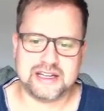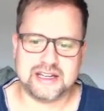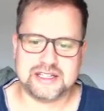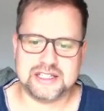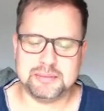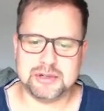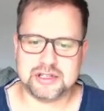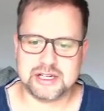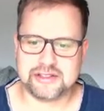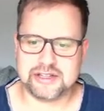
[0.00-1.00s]
double
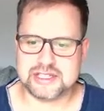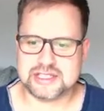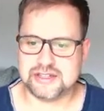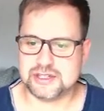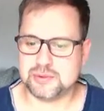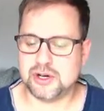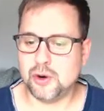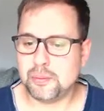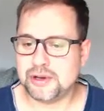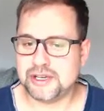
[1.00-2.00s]
click this will
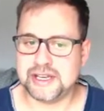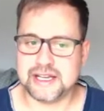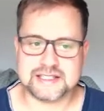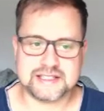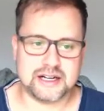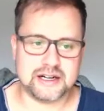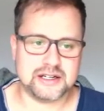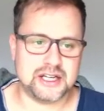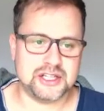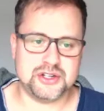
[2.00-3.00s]
open in Excel,
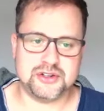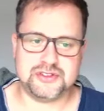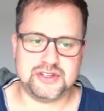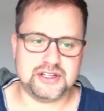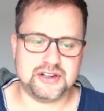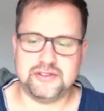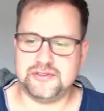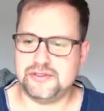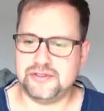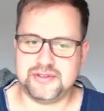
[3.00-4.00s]
and
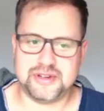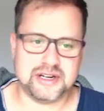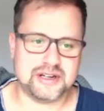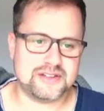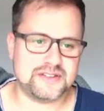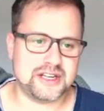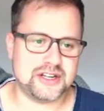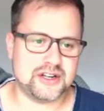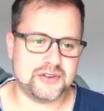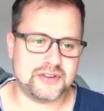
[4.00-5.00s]
Stata
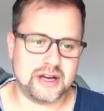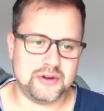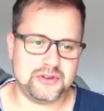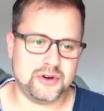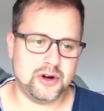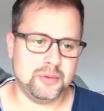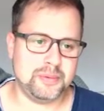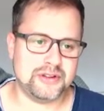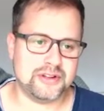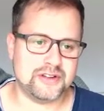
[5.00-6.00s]
knows how to open
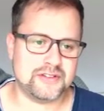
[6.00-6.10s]
this.